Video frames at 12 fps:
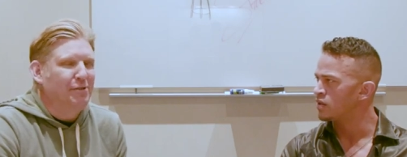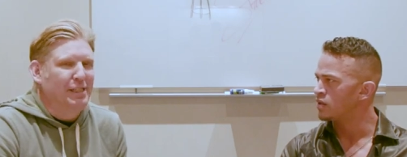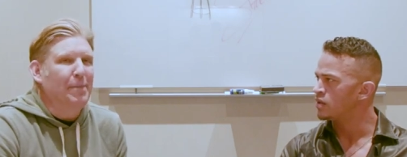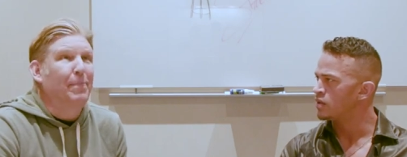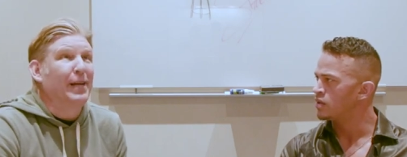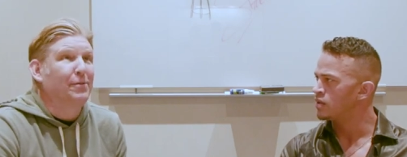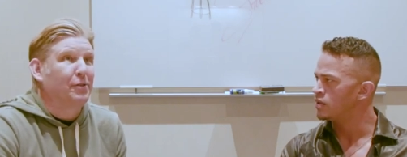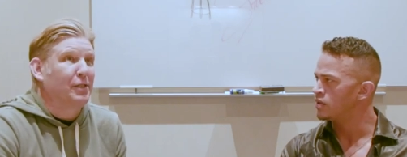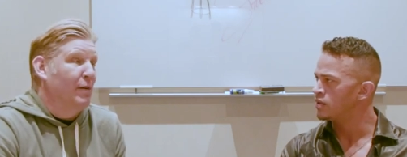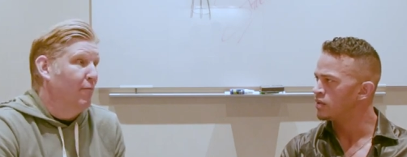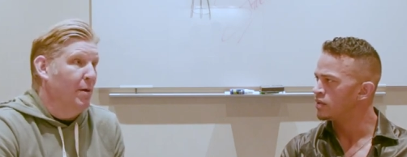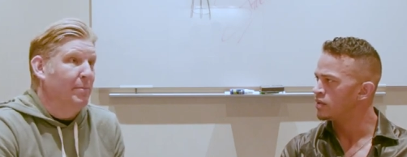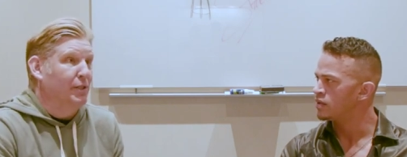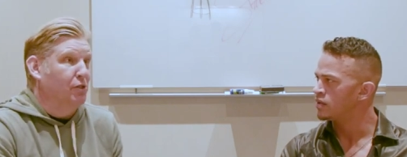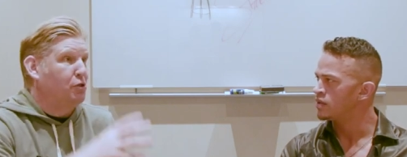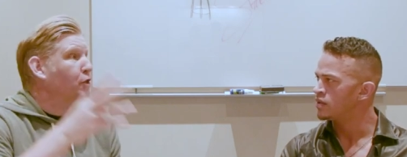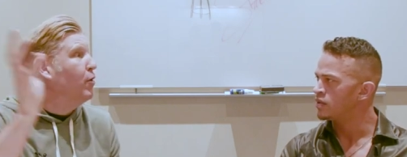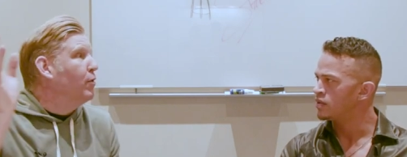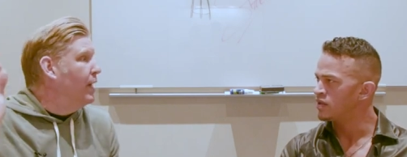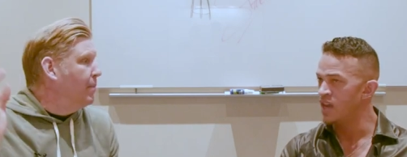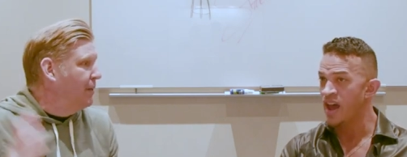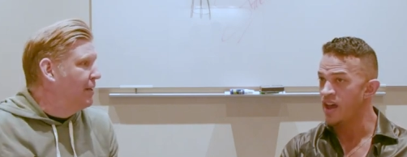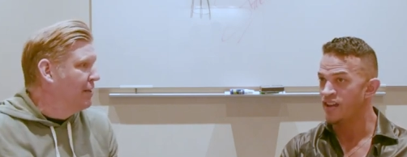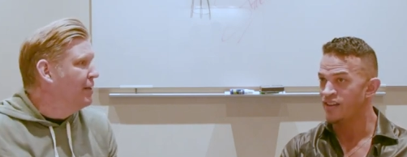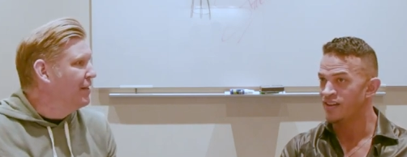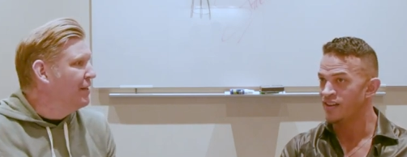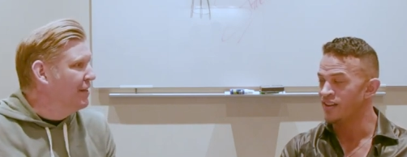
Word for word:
Speaker 1: you said Pinterest and women just showed up. Yeah.